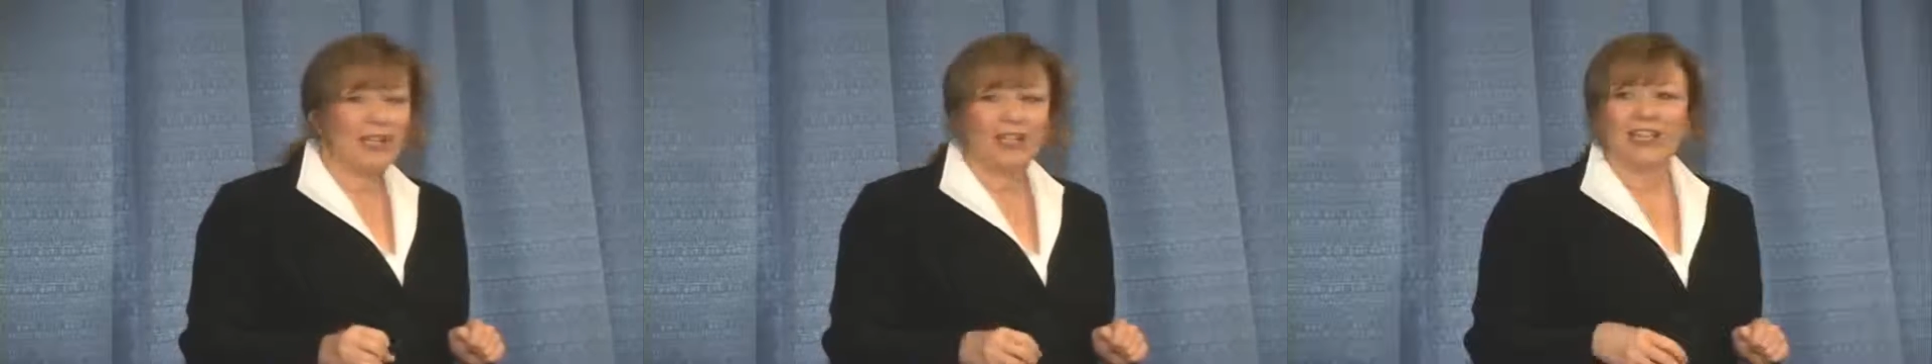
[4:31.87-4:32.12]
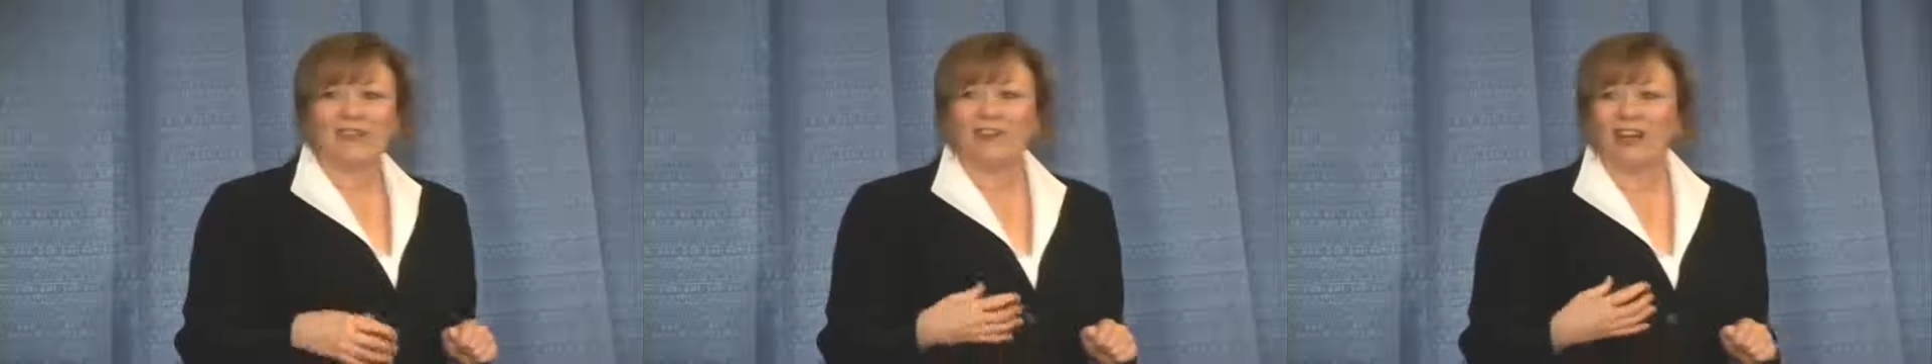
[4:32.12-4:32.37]

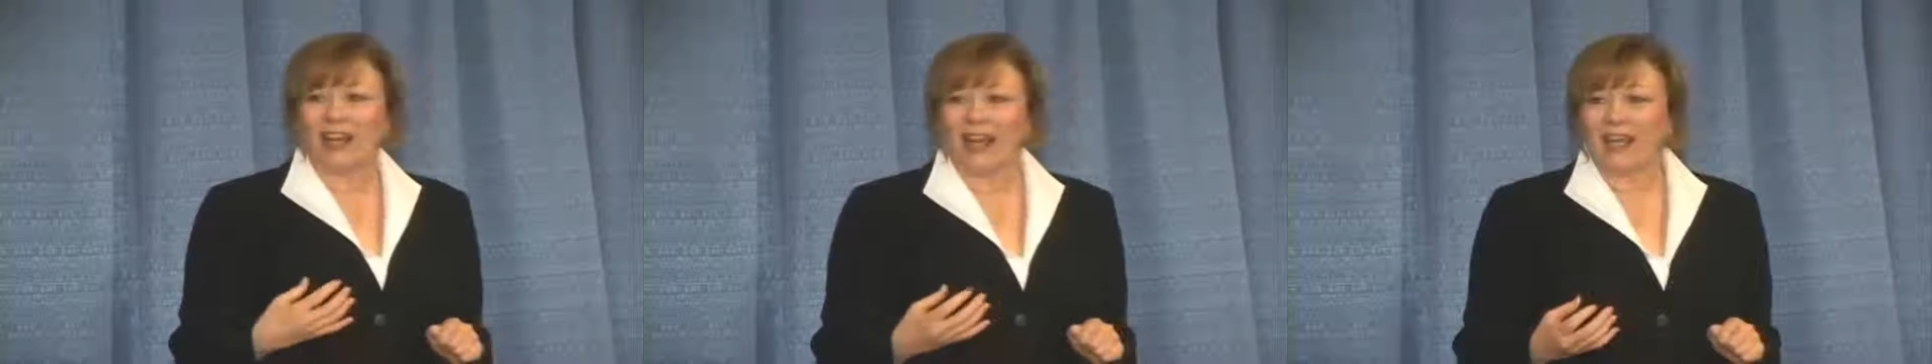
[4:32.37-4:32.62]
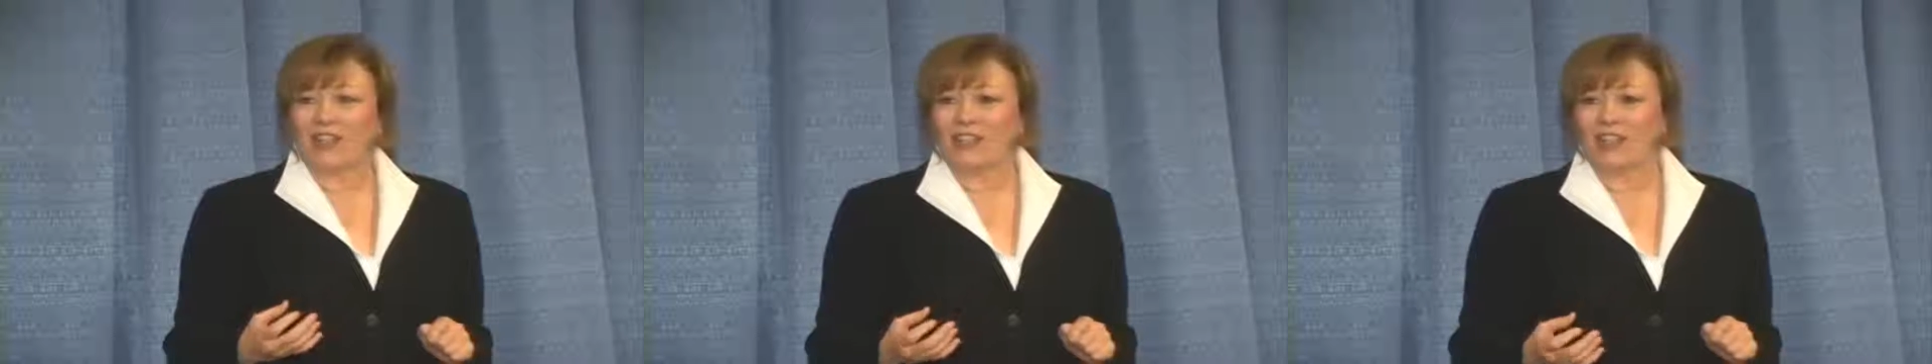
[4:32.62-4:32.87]
leaving
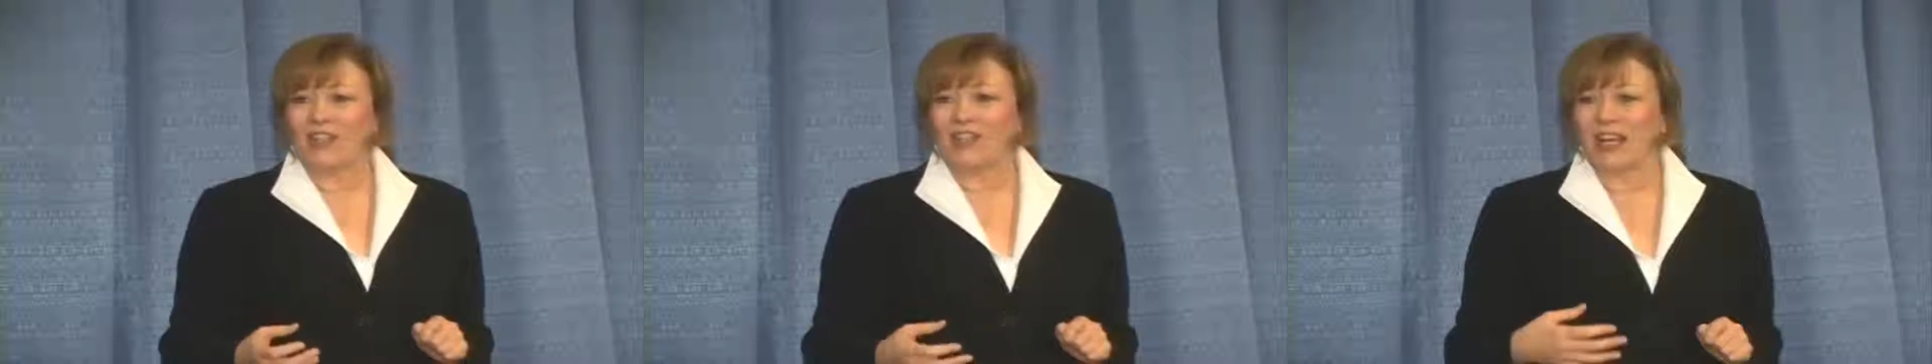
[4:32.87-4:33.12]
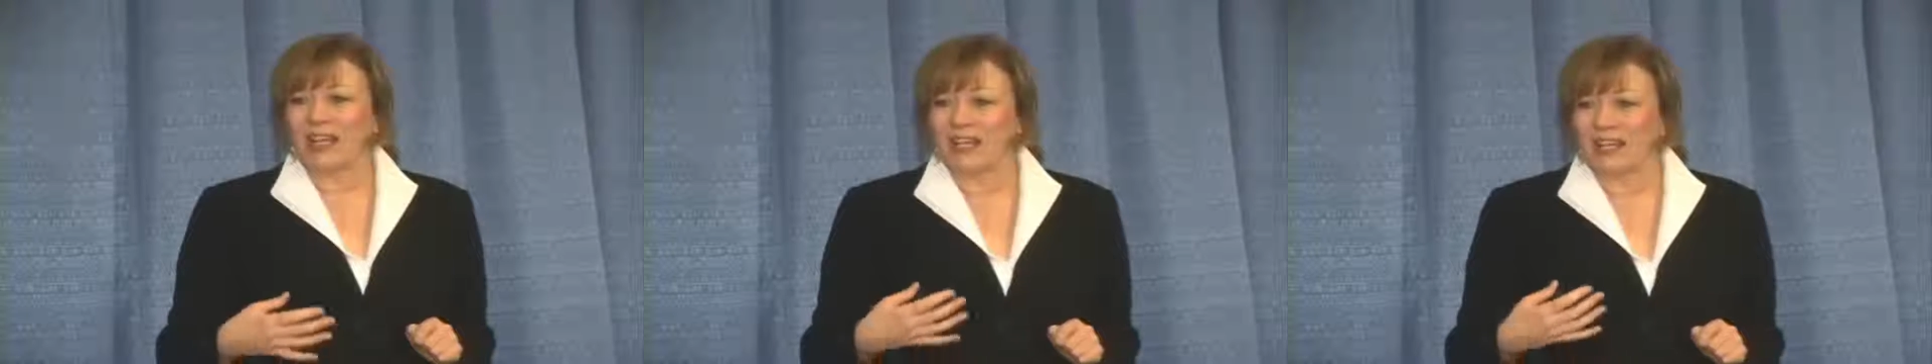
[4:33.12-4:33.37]

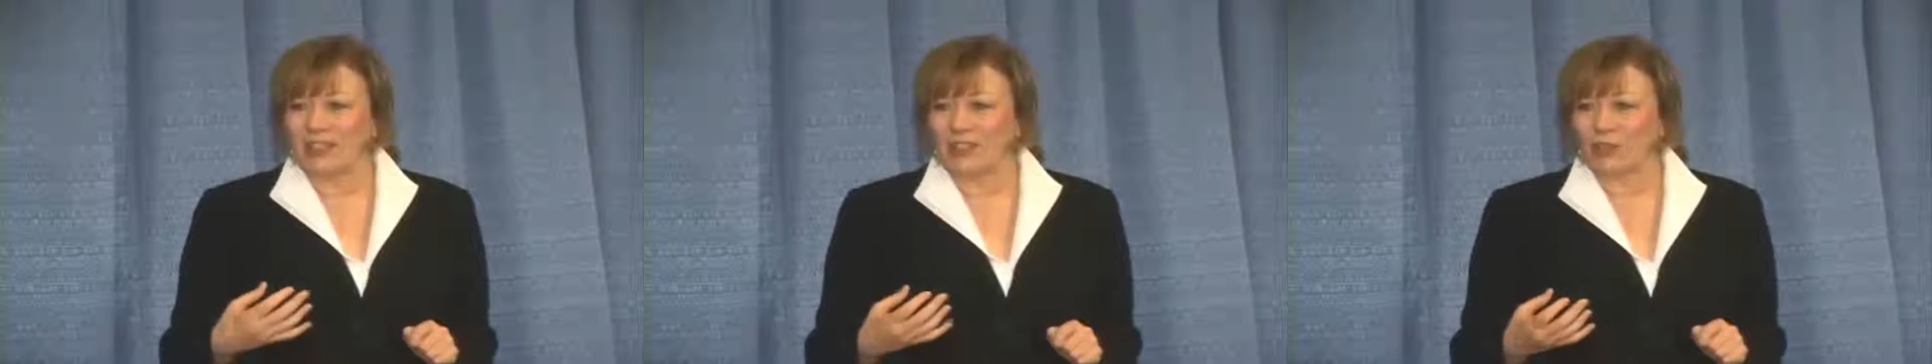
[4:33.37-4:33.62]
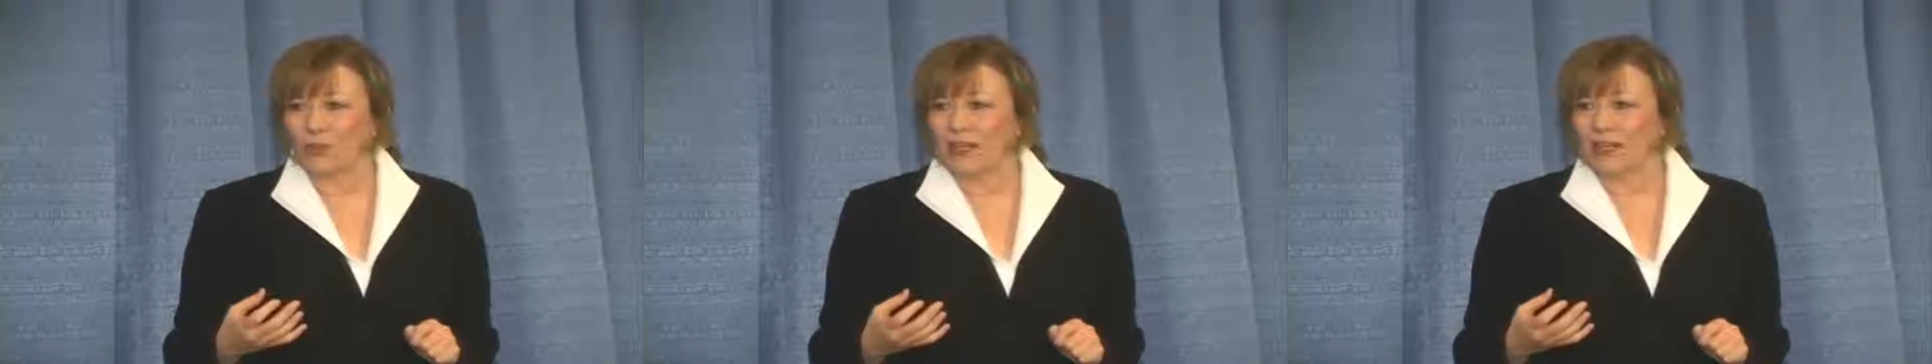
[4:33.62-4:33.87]
legacies and
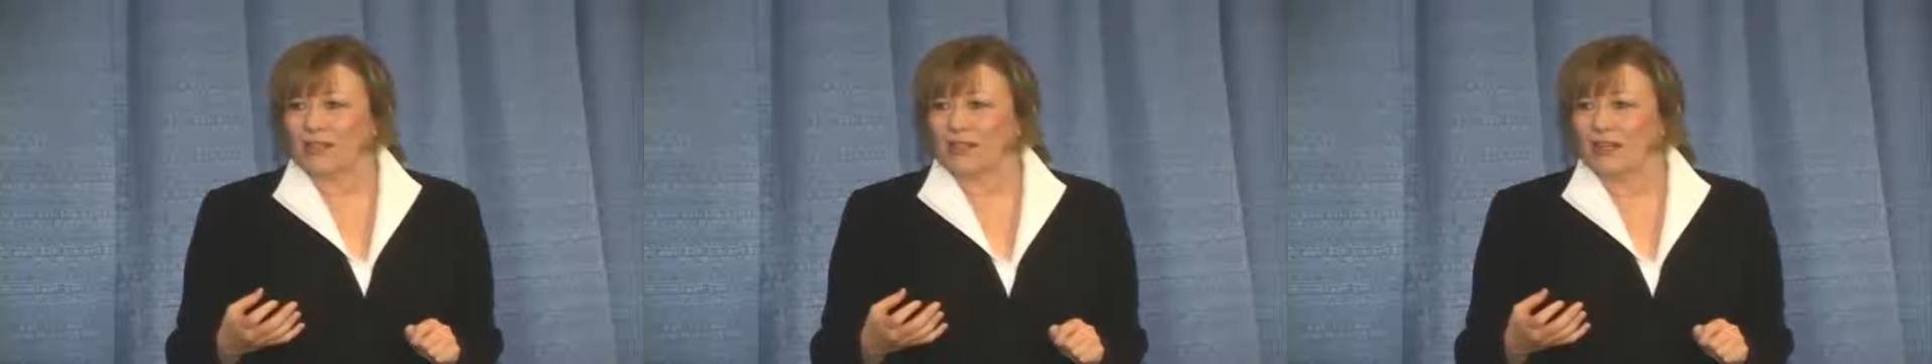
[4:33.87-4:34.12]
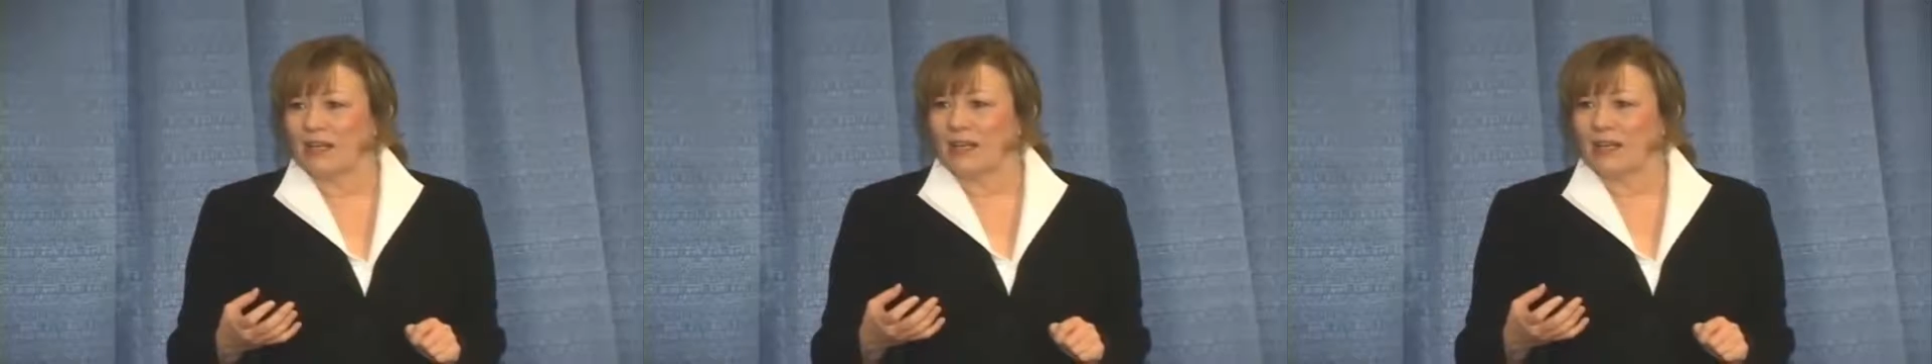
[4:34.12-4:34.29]
histories,